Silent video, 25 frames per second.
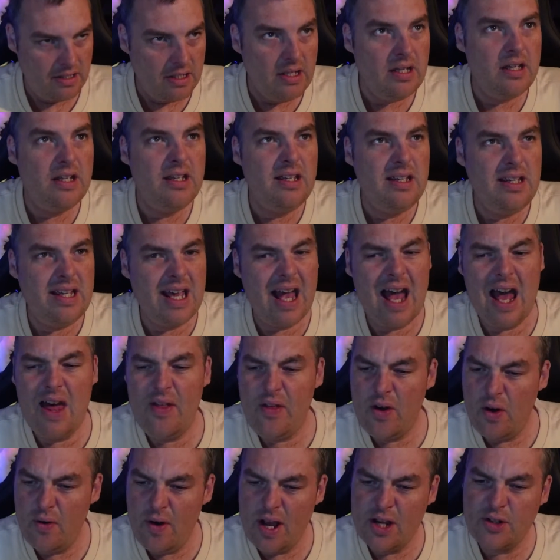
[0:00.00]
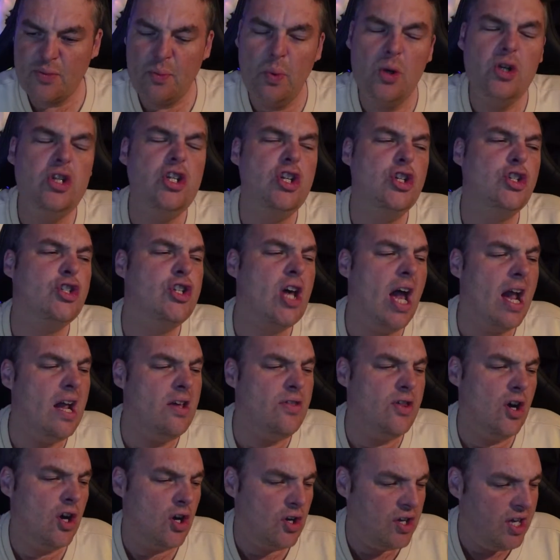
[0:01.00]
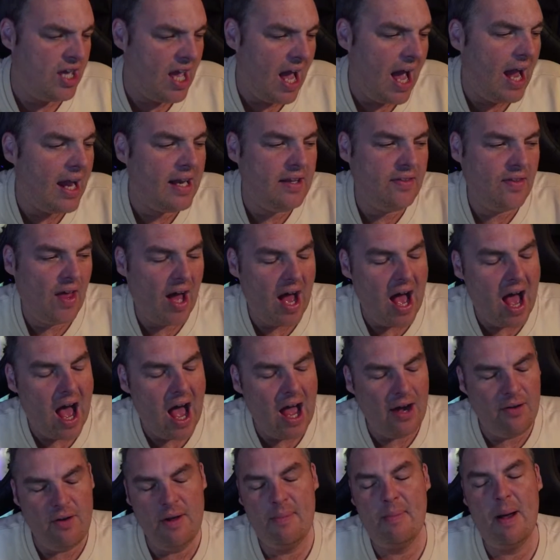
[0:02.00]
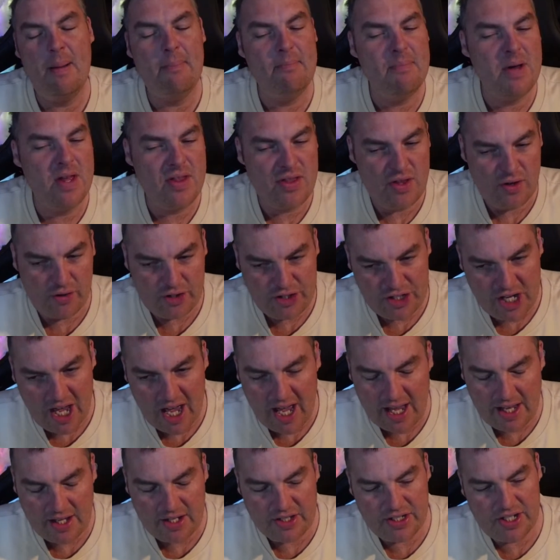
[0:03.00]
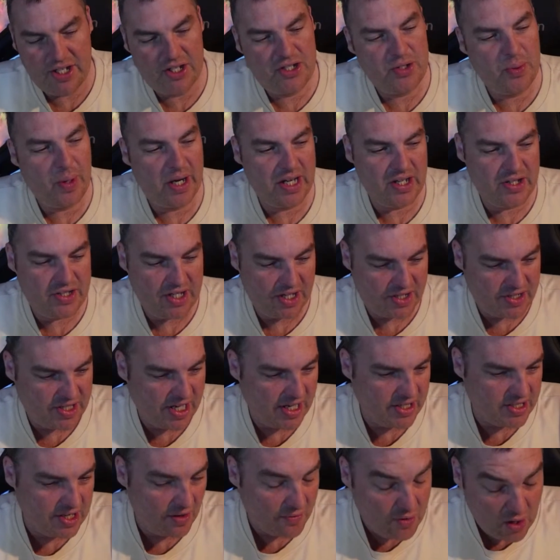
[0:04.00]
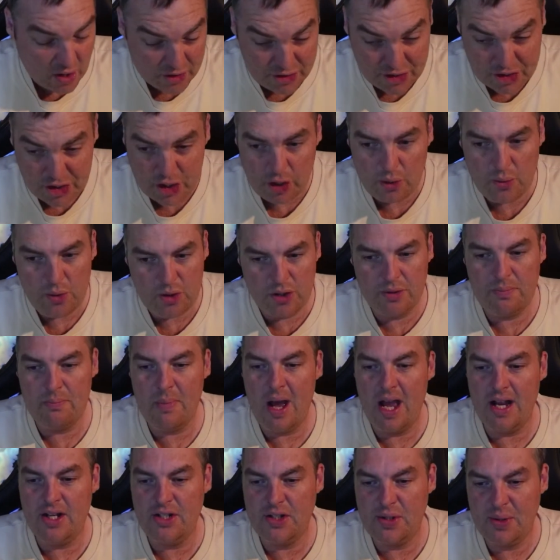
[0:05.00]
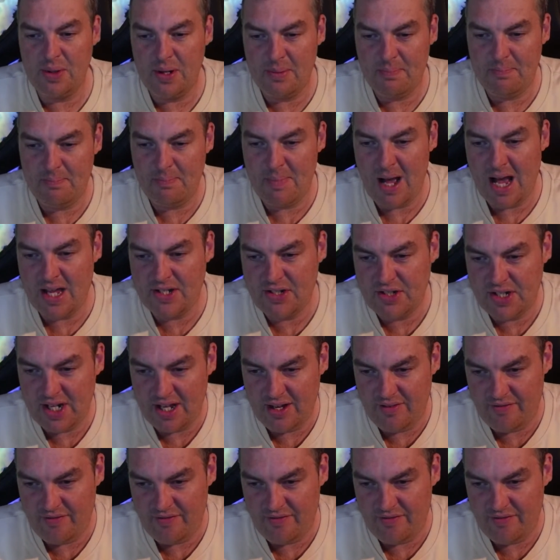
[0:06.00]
Yeah, there is. Would you say, though, Kane, that I remember the Tigers of 2016? Because I've got two good mates who are massive